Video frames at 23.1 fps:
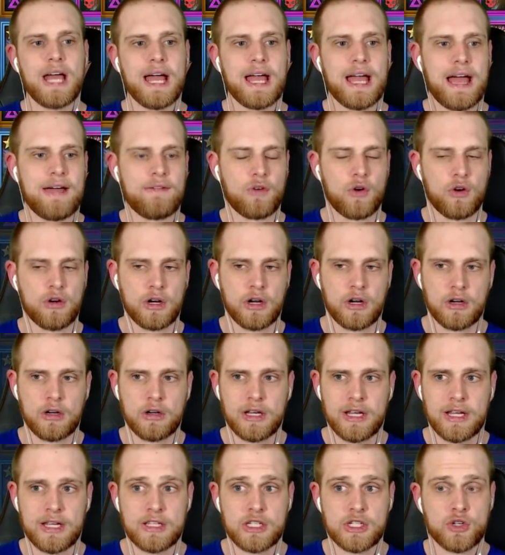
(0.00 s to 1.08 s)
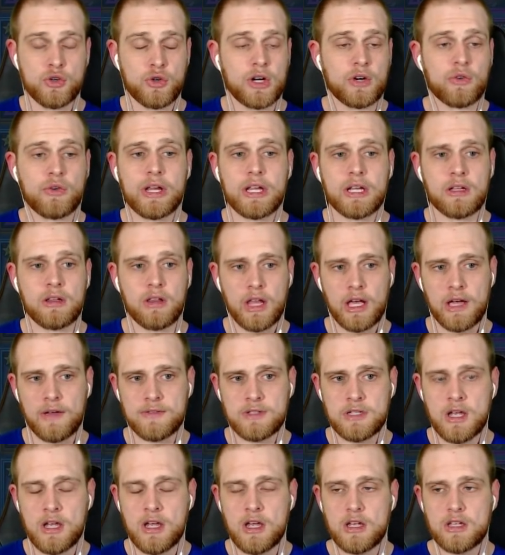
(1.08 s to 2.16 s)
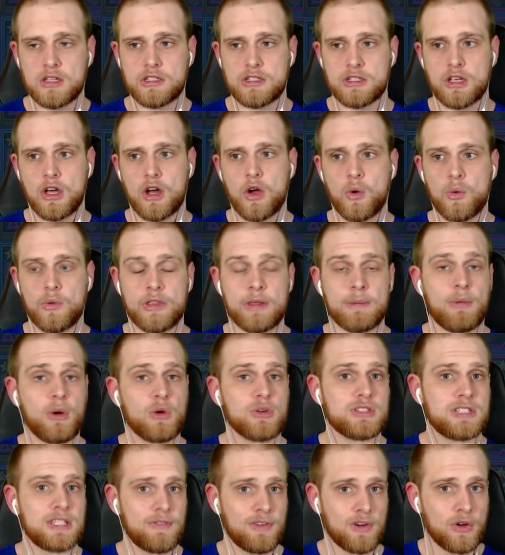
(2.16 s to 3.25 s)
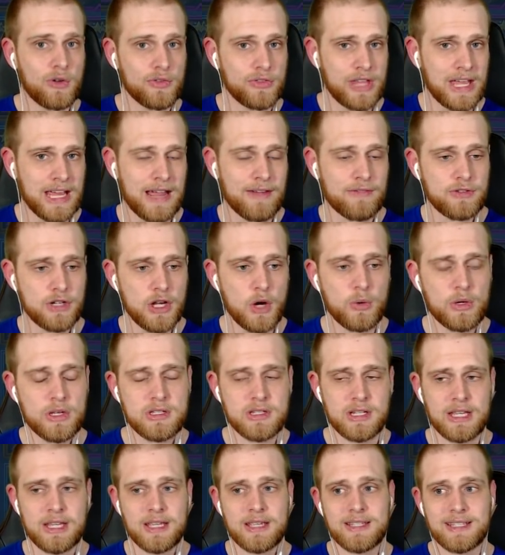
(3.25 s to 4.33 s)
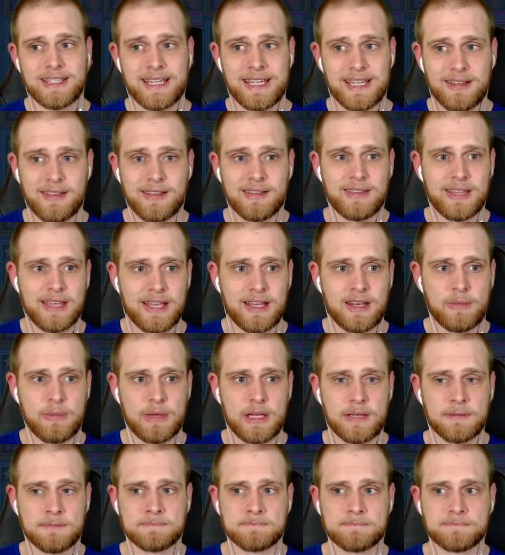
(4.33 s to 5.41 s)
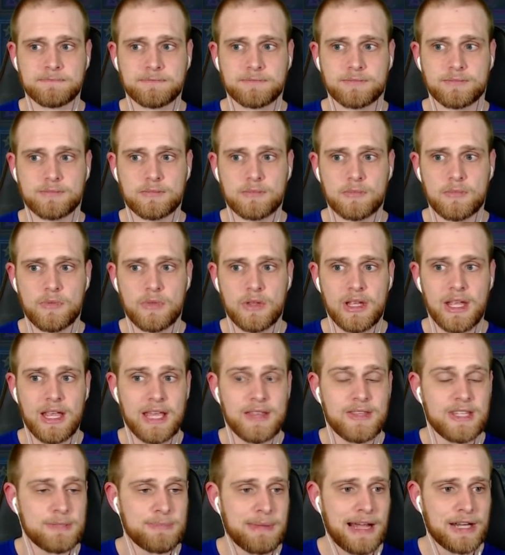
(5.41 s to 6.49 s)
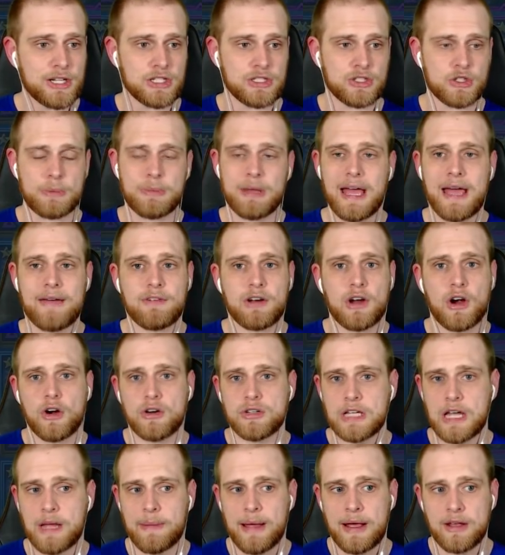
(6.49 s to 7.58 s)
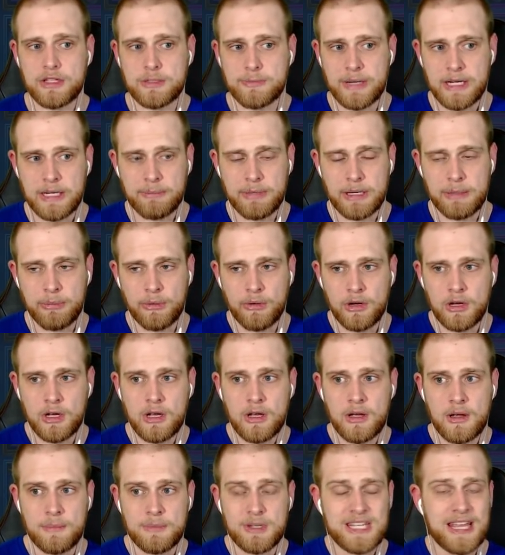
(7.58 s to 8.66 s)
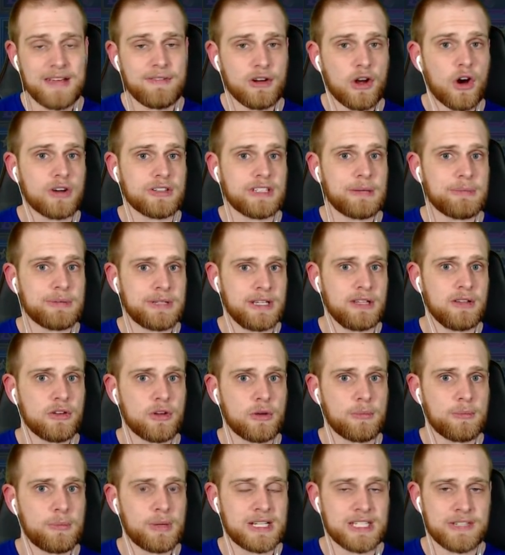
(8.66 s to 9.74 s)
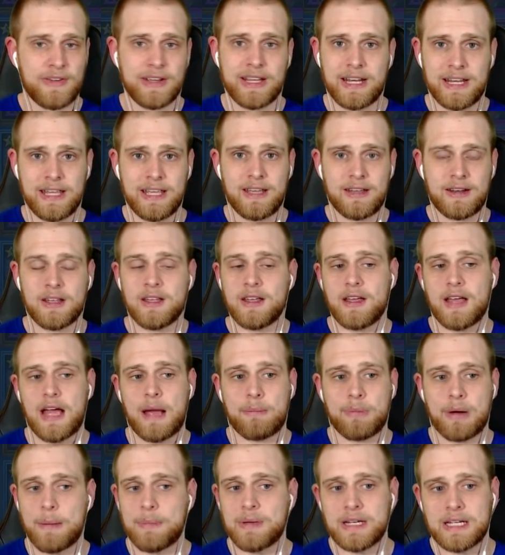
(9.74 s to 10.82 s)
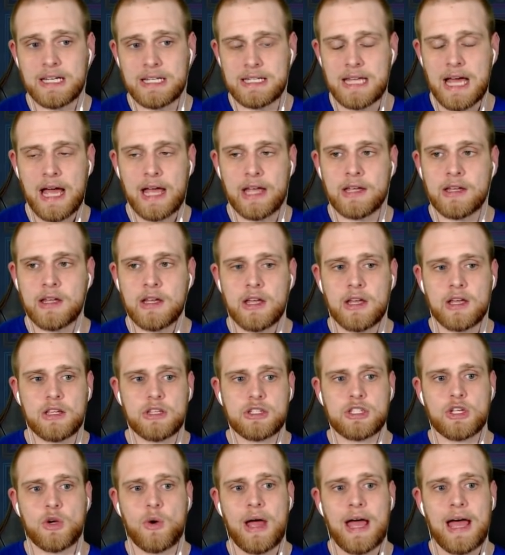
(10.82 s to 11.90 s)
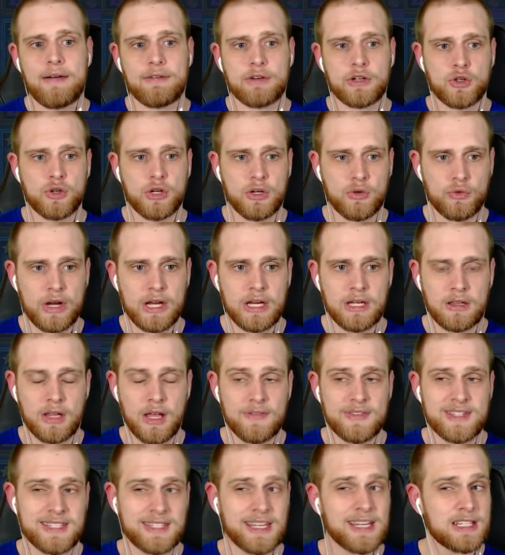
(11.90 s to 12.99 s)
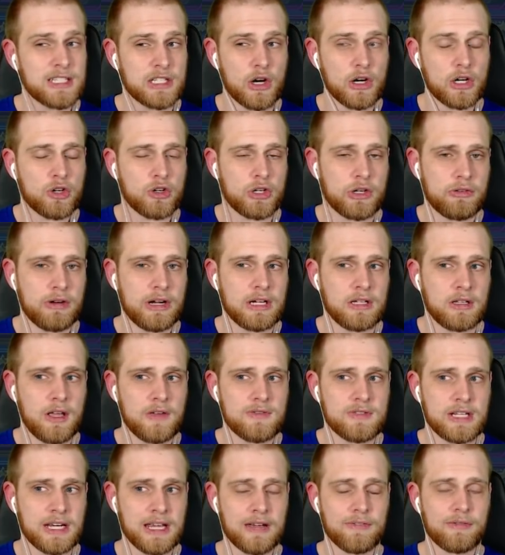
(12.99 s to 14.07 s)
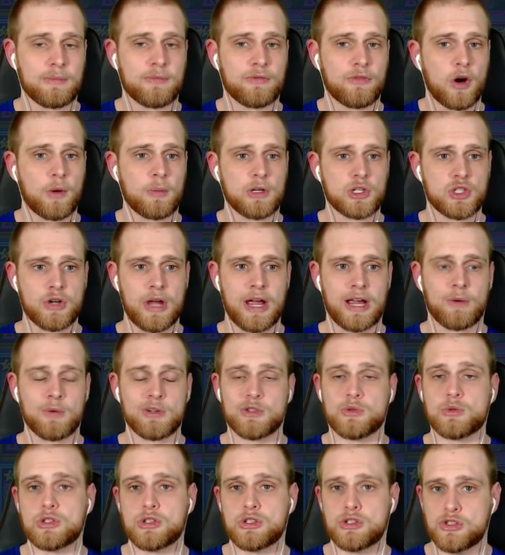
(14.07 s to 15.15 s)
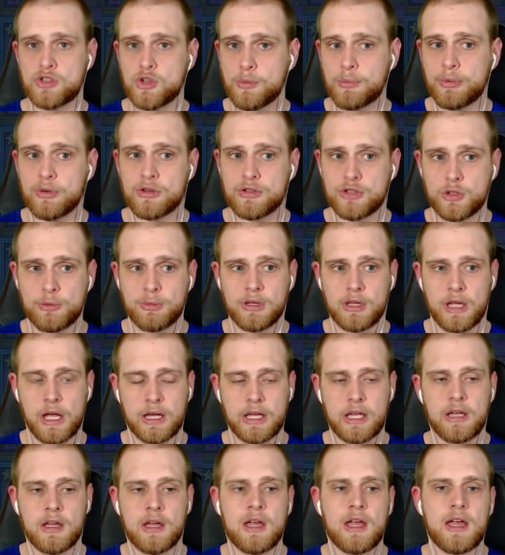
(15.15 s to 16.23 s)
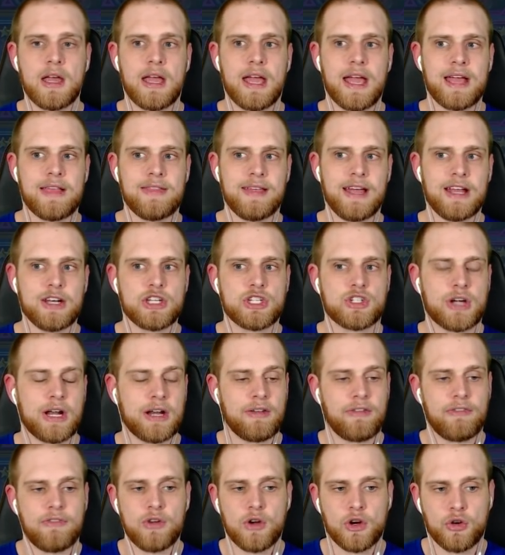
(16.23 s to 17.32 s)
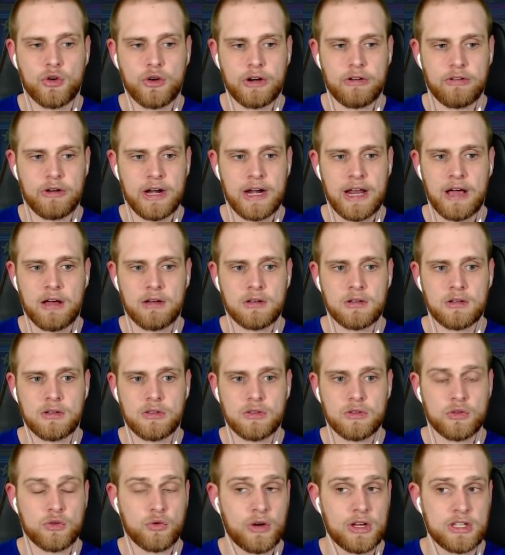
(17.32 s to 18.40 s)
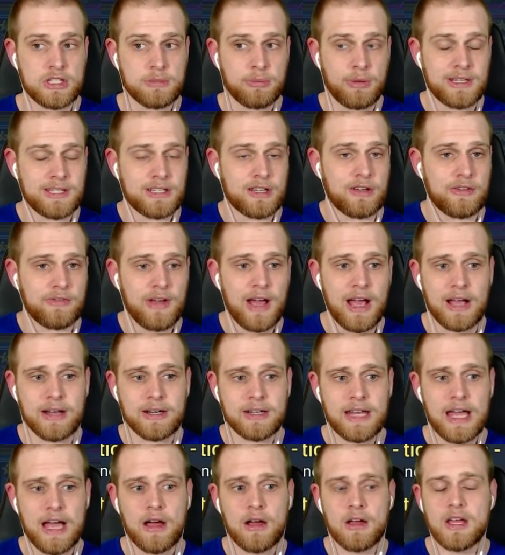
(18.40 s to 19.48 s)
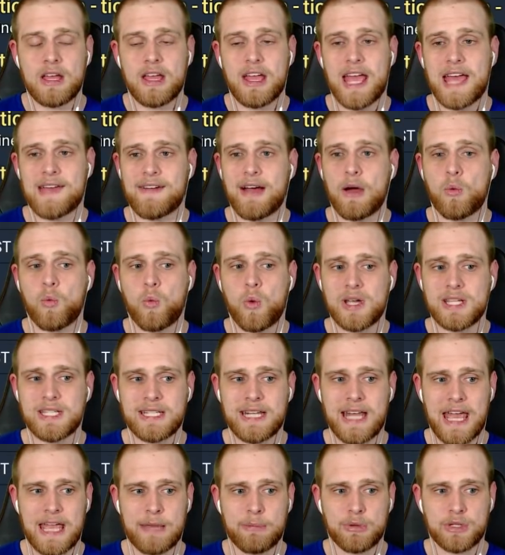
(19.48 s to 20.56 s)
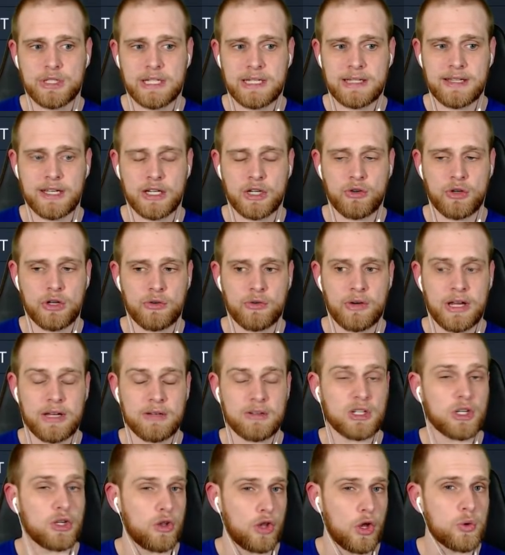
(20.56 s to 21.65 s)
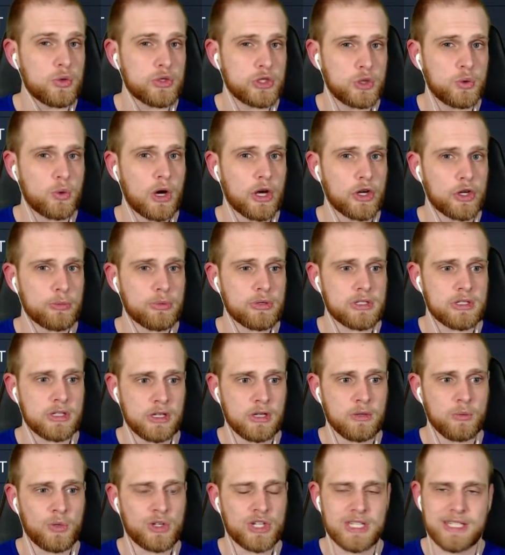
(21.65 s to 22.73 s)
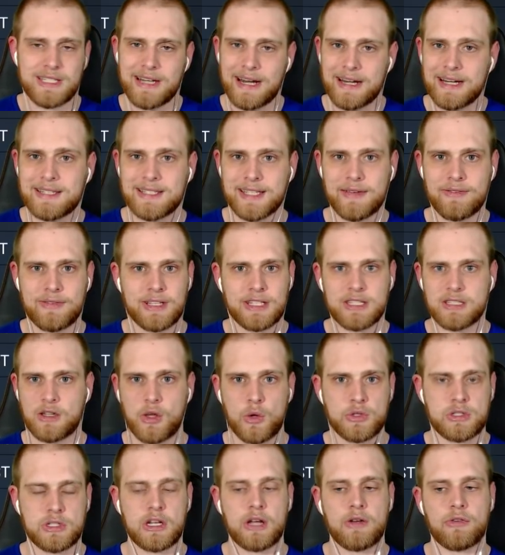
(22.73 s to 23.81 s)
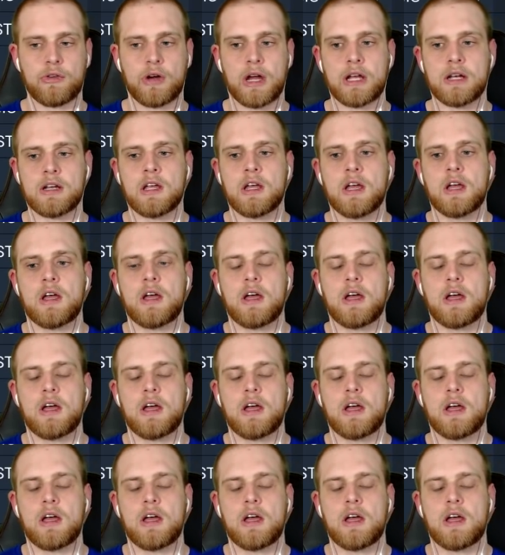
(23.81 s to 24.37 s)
I have on her is crit rate gloves. So the most difficult thing I've noticed is killing the enemy in these matches. So I'm not having a hard time outspeeding people, just having a hard time killing them because if I get hit, I'm probably gonna die. So I have crit rate gloves, six star crit rate gloves I got from Farm and Dragon, which was super, super lucky. And then I just tried to fill crit rate out the rest of the place I could find. Now, if I wasn't able to get the crit rate close to 100%, which is 97, that's close enough, right?